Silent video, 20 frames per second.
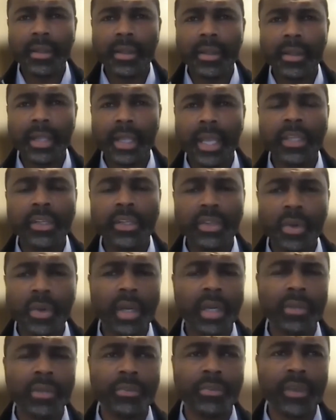
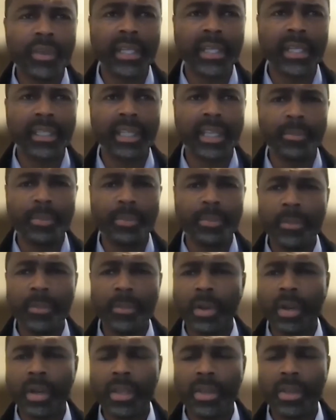ignore the fact that
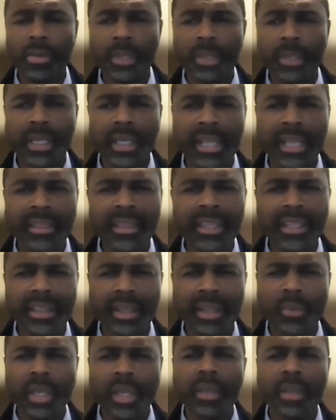people are human. I think
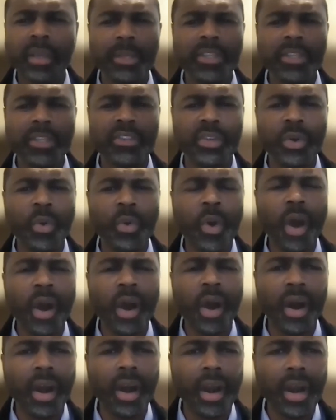that we could be so
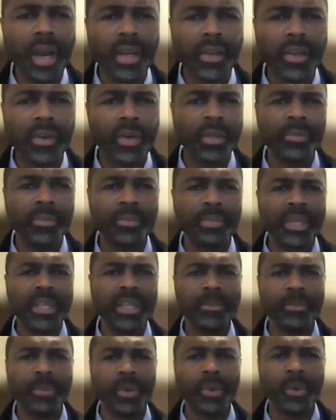hard on
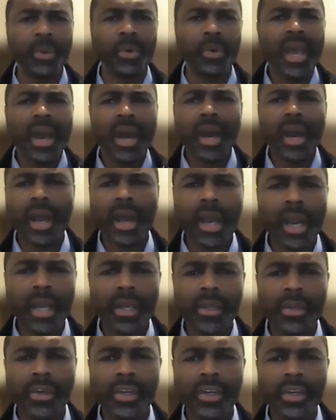people,
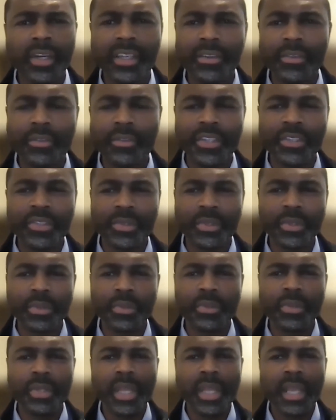hard on
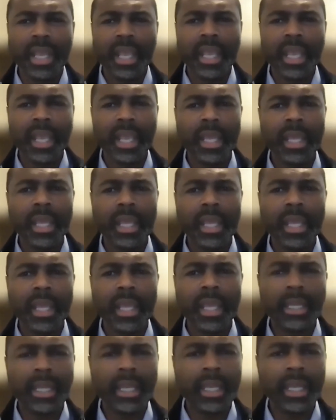individuals,
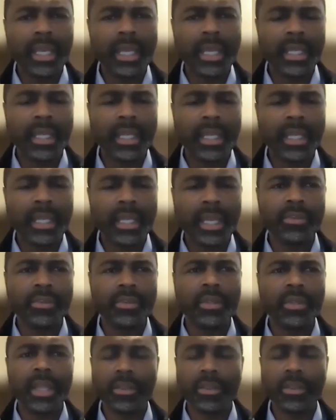and and that
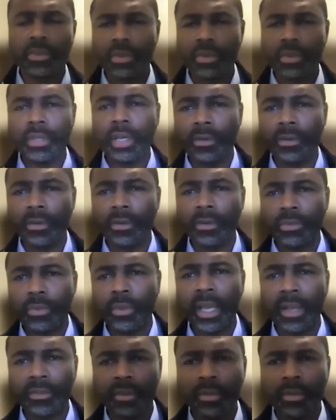that's that's tough.
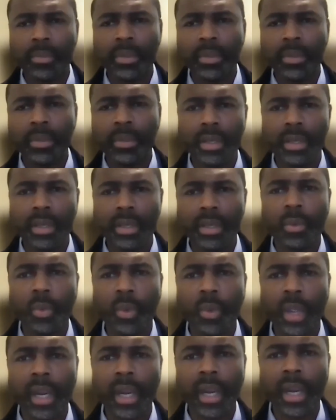We have to be
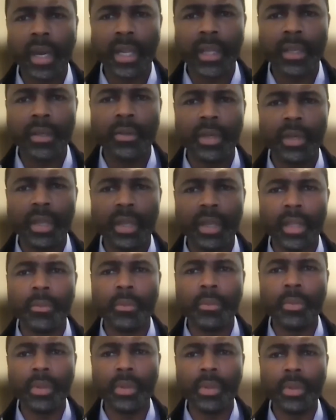aware, and
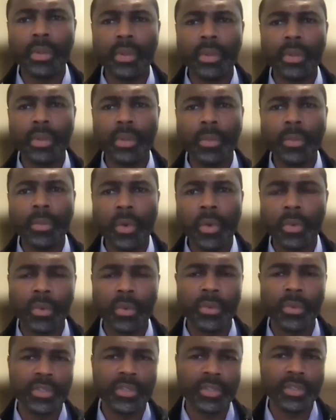and the more
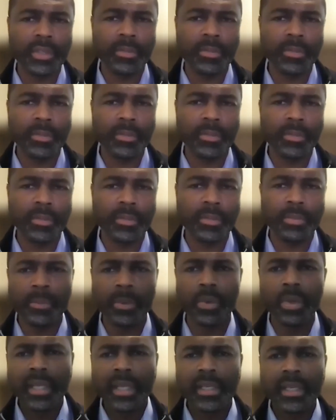and more we see
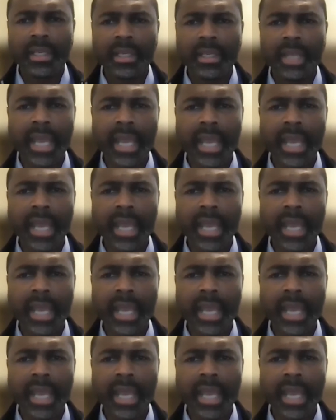people